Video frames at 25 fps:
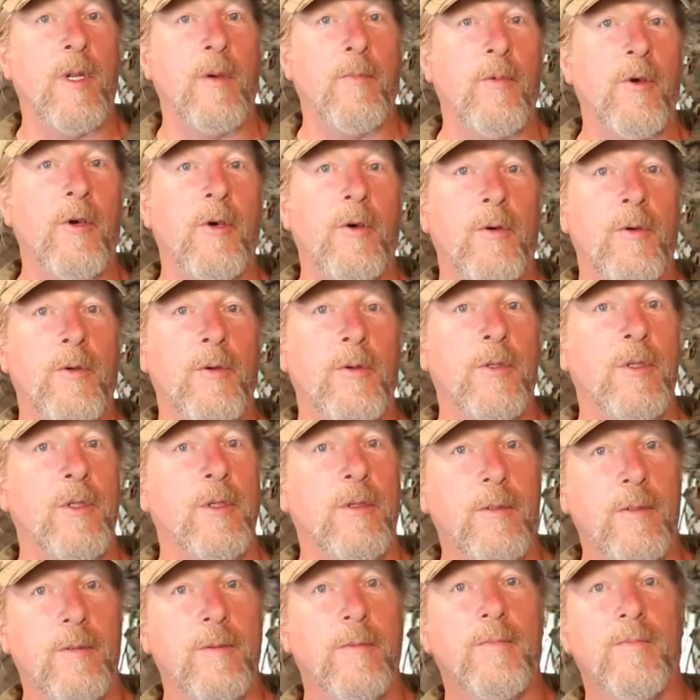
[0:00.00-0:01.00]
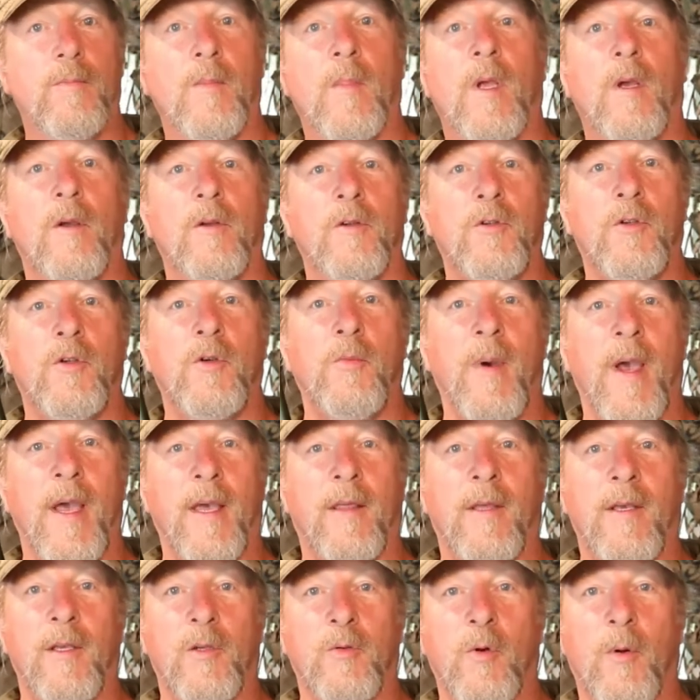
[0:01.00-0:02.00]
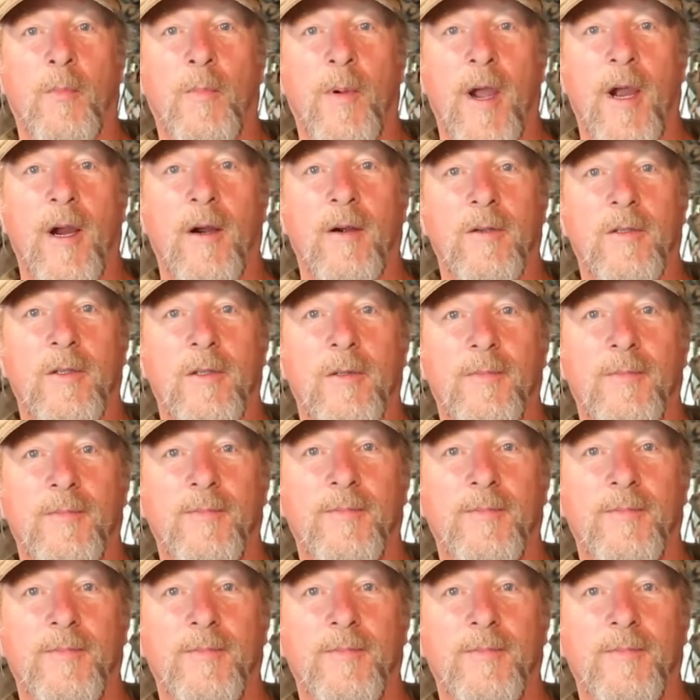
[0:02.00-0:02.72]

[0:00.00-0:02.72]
use to make these repairs.